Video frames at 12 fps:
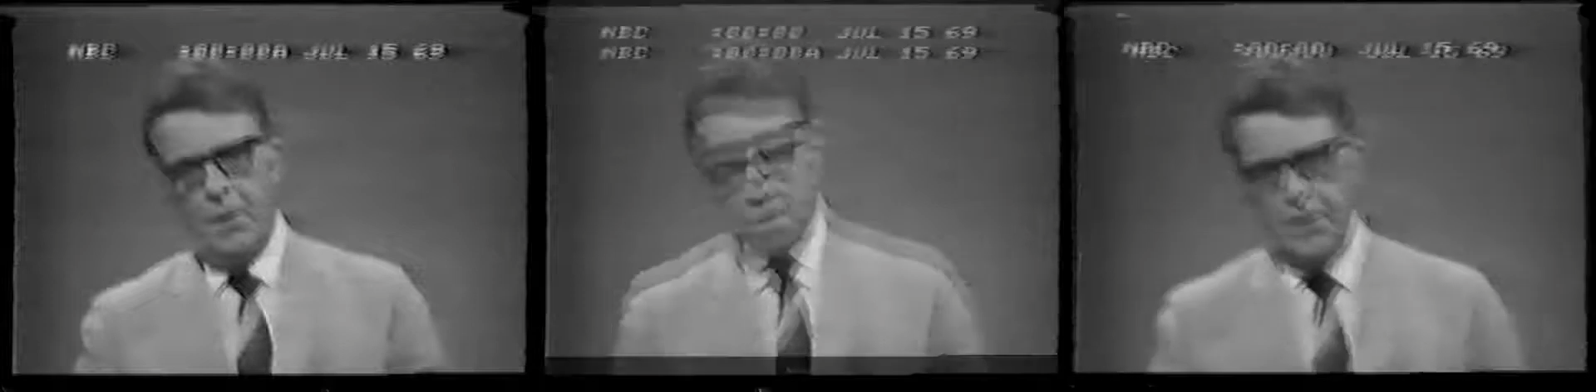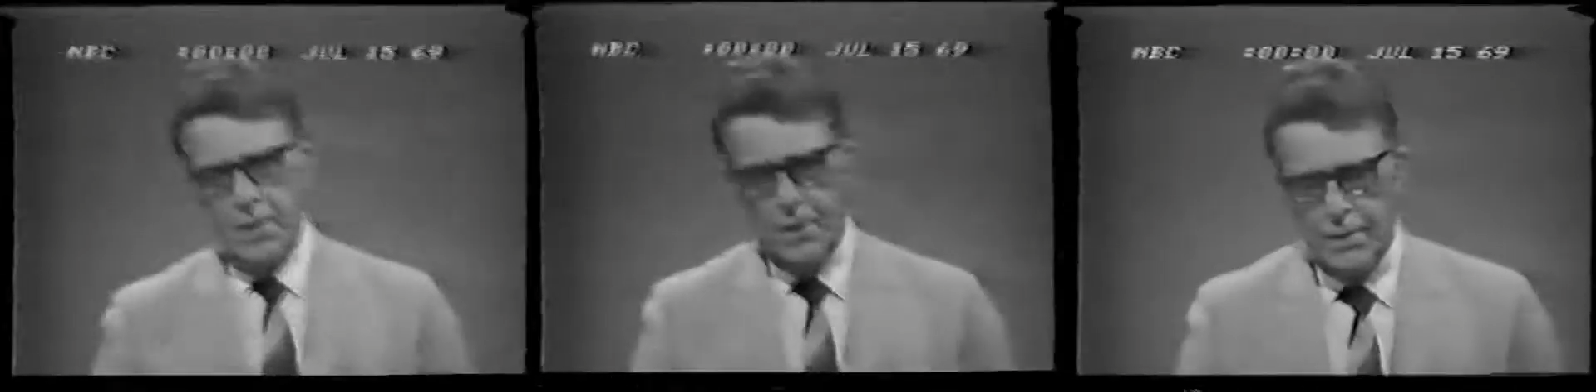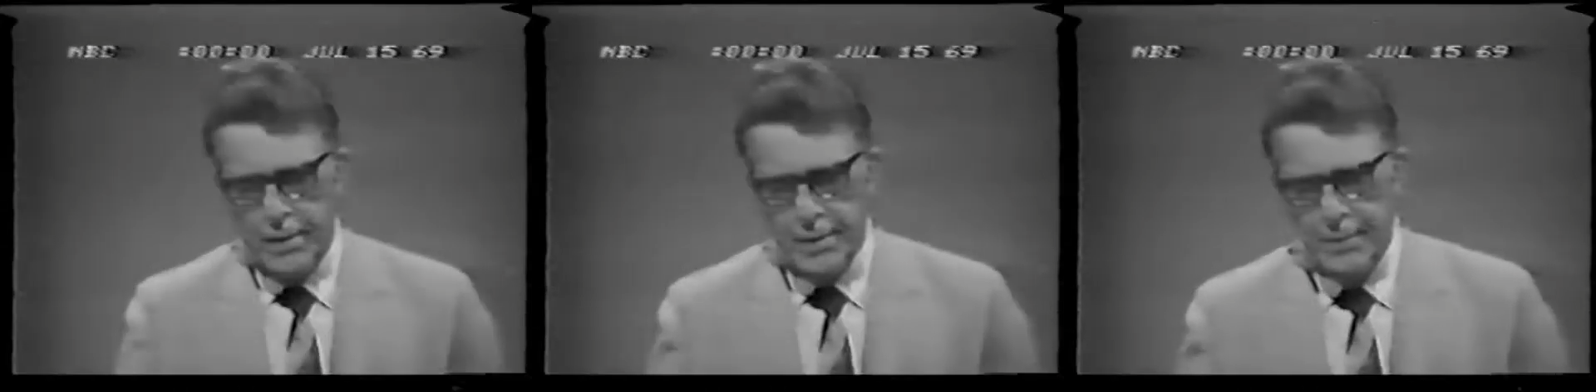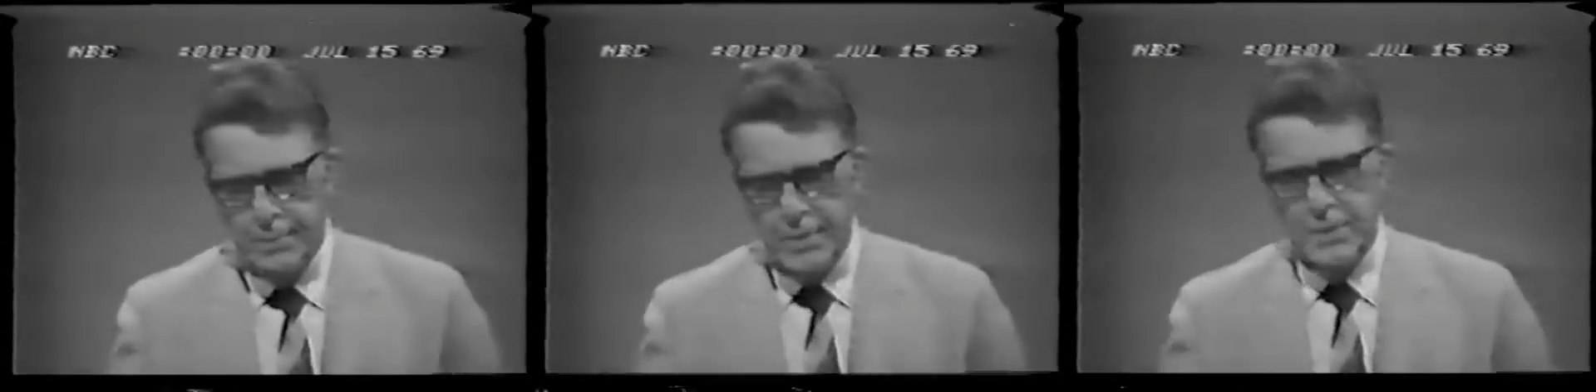Matt Huntley,
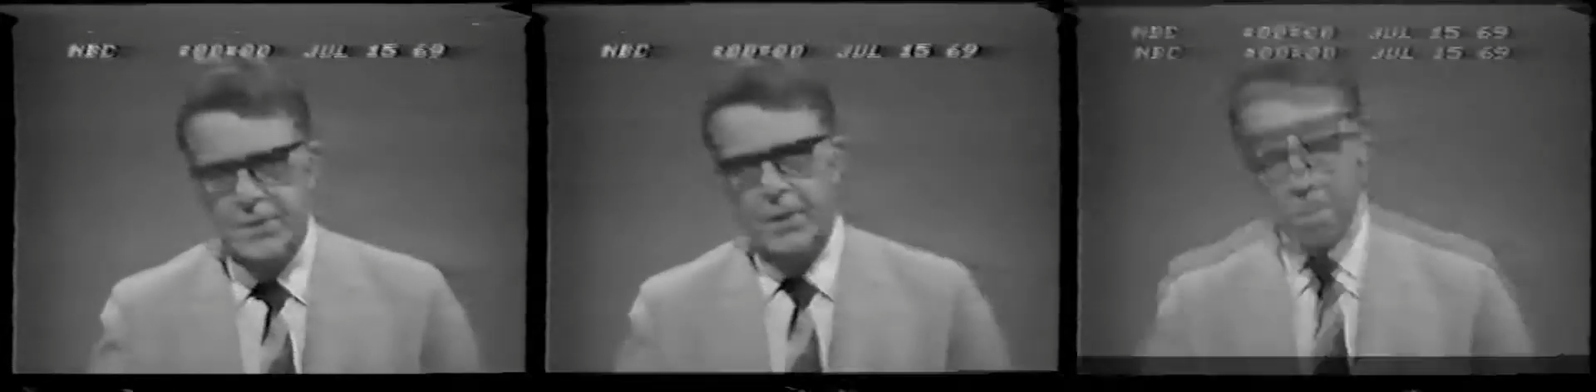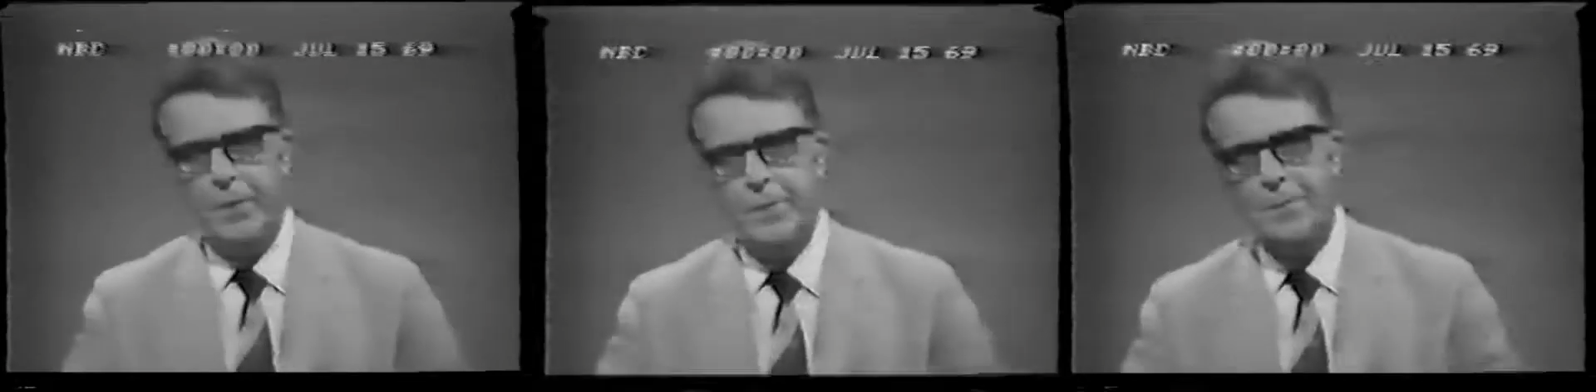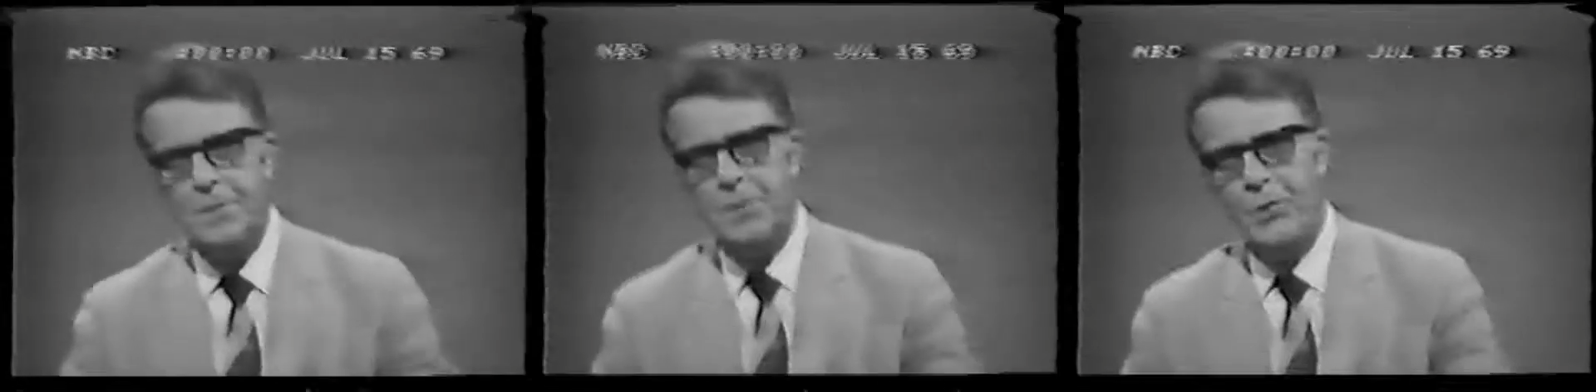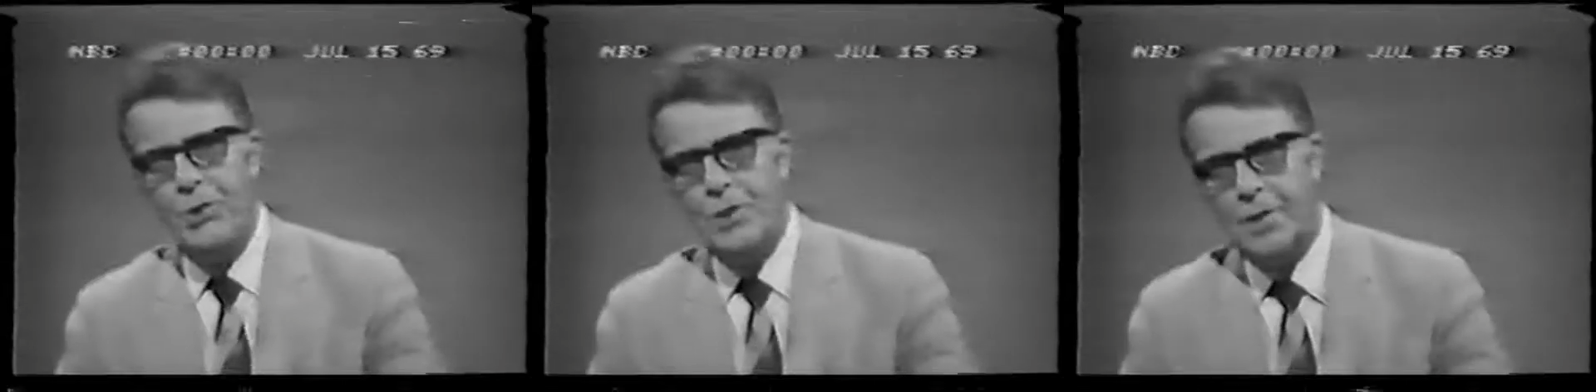NBC
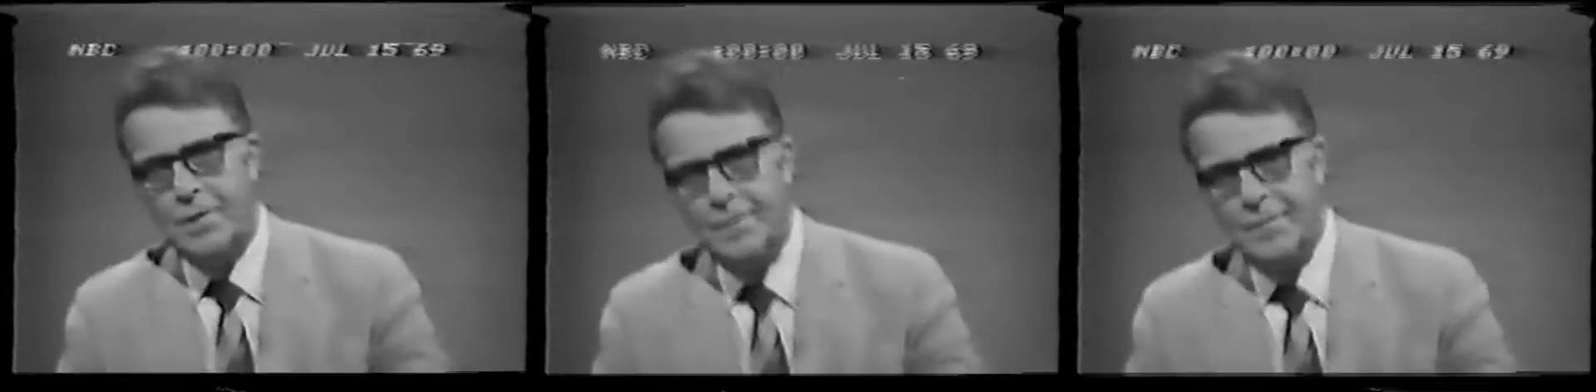News, New York.